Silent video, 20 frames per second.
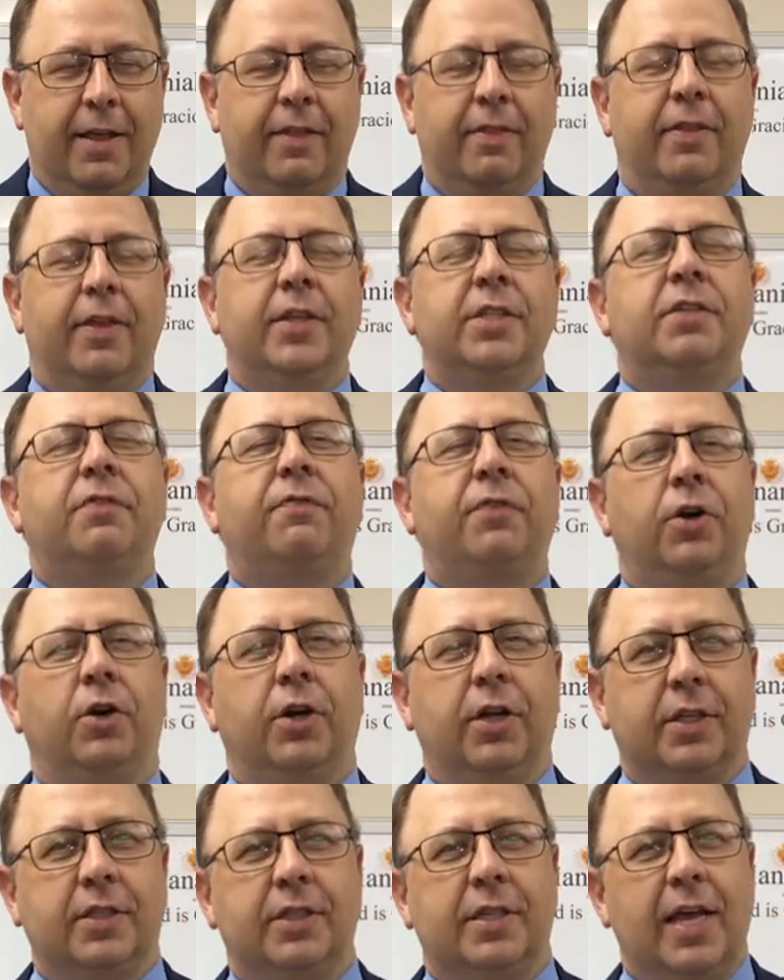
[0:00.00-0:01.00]
This
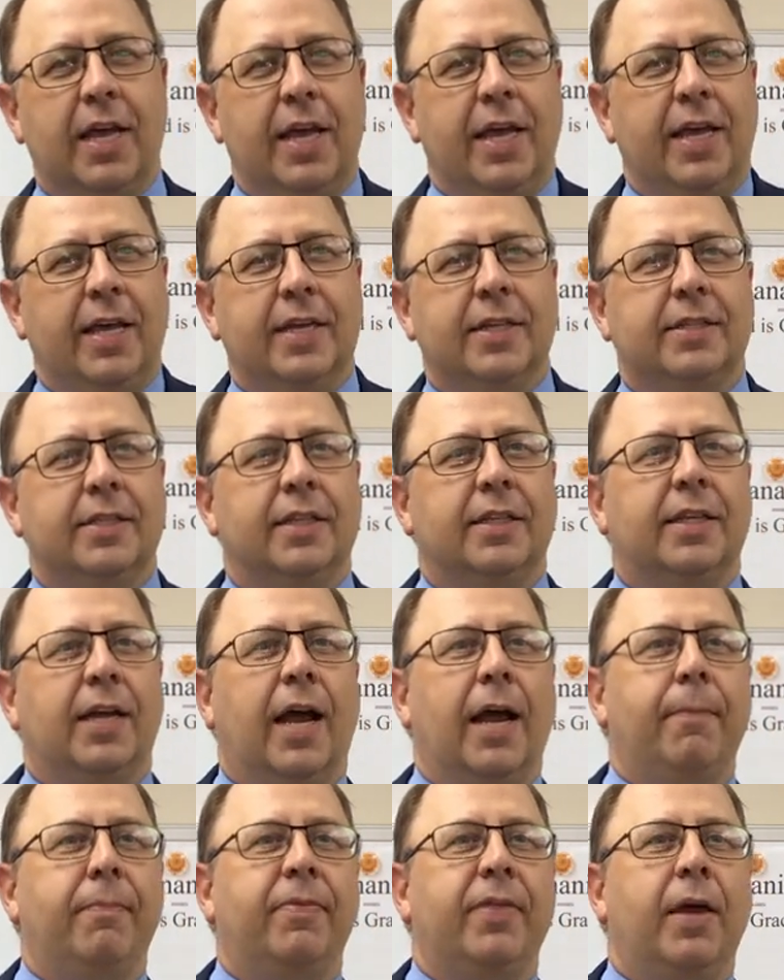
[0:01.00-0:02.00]
furnace is the
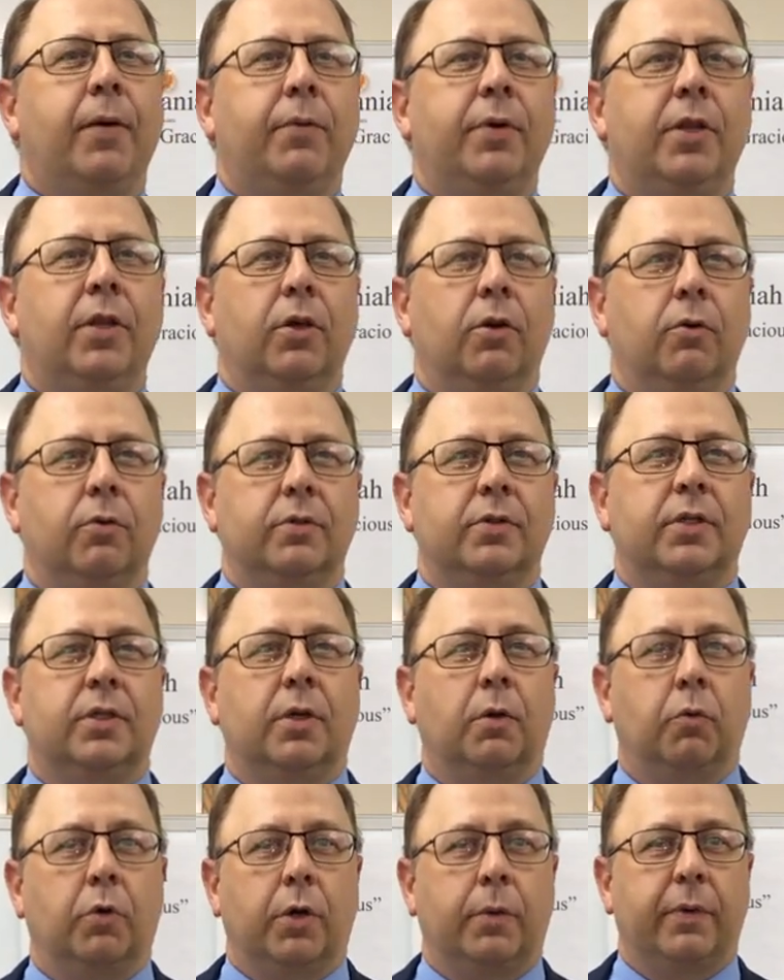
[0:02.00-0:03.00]
type they would use
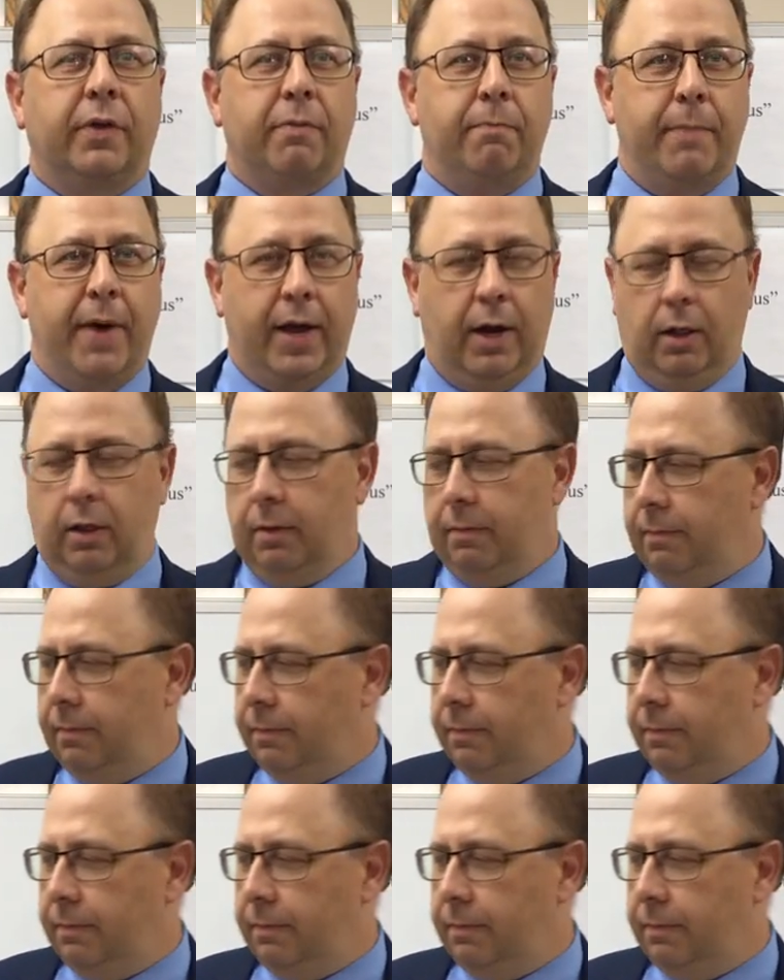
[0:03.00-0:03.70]
to work with metal.